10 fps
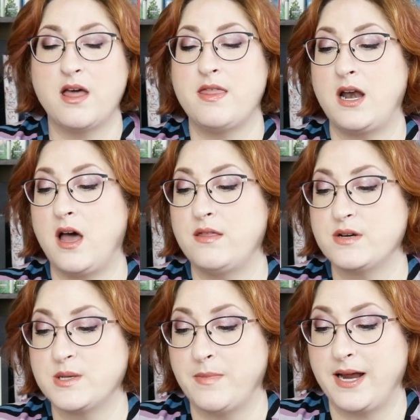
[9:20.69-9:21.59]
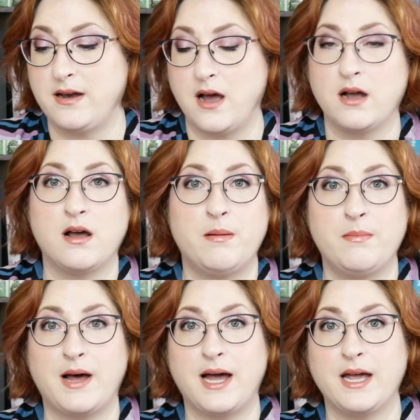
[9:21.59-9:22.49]
that others might not come
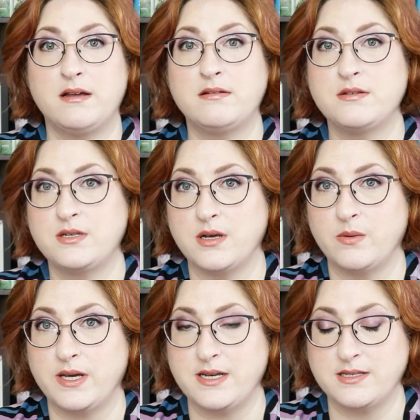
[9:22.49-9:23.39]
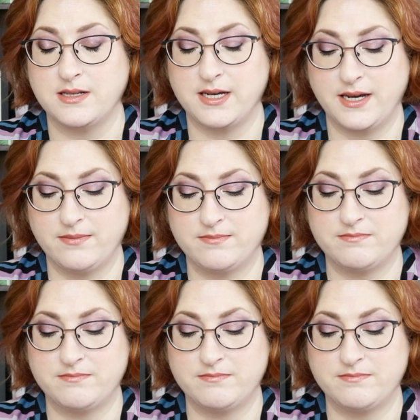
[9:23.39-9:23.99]
by so easily.